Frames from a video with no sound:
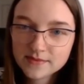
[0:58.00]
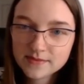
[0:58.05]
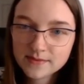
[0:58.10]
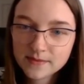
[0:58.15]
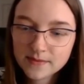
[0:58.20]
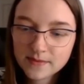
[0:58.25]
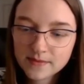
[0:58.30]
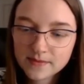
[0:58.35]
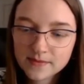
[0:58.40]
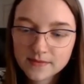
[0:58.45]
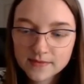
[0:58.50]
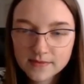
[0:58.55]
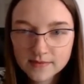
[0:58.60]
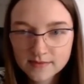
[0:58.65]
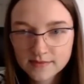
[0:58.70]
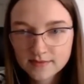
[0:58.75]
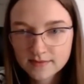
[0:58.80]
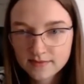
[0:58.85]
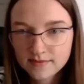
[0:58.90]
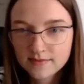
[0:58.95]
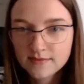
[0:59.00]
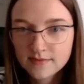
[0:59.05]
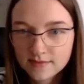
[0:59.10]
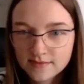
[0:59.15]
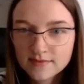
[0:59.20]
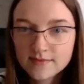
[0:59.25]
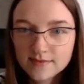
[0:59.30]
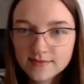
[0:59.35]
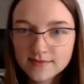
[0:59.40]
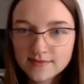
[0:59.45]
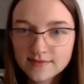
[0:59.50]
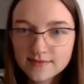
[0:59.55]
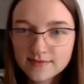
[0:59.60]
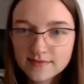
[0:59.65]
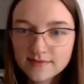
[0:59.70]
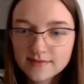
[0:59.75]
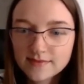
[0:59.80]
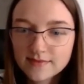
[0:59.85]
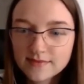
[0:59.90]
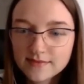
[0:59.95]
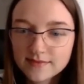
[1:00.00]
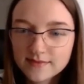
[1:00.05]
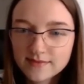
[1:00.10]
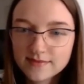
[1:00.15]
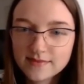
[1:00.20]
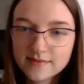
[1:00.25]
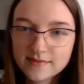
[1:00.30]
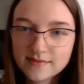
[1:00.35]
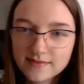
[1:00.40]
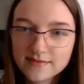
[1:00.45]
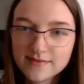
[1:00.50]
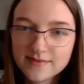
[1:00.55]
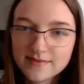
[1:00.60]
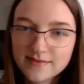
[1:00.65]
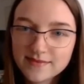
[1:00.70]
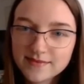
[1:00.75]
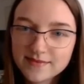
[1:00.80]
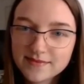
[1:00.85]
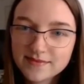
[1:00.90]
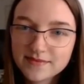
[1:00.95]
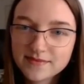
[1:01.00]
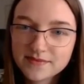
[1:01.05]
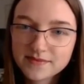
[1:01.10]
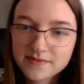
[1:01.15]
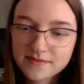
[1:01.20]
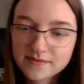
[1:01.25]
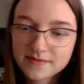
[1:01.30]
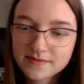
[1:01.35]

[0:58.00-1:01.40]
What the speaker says: [no speech]